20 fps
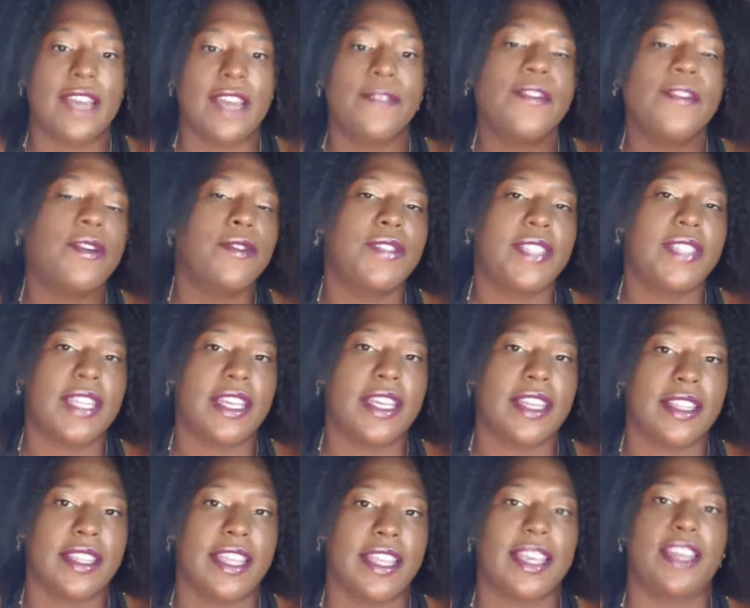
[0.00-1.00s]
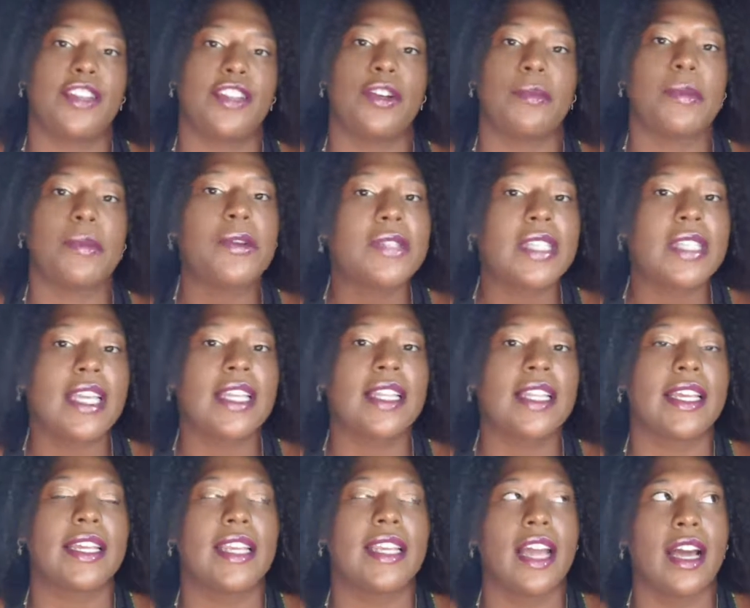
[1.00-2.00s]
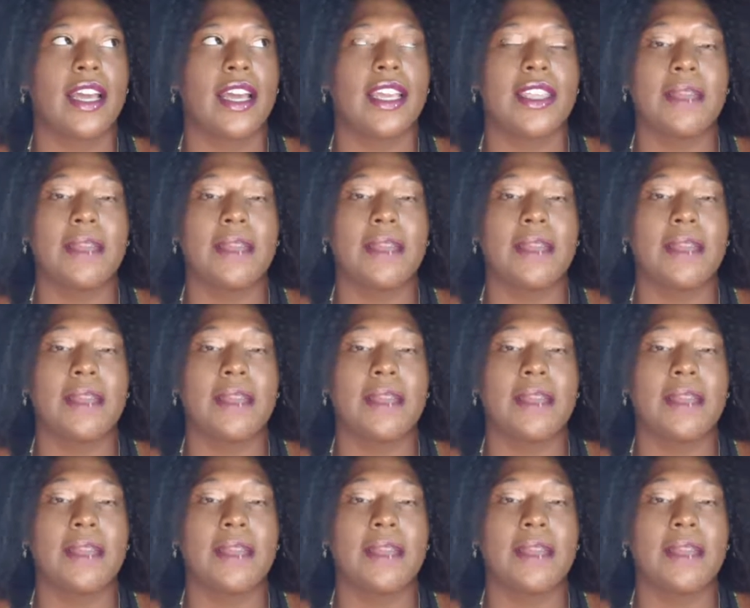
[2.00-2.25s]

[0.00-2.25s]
If you have stinking thinking, you're most likely not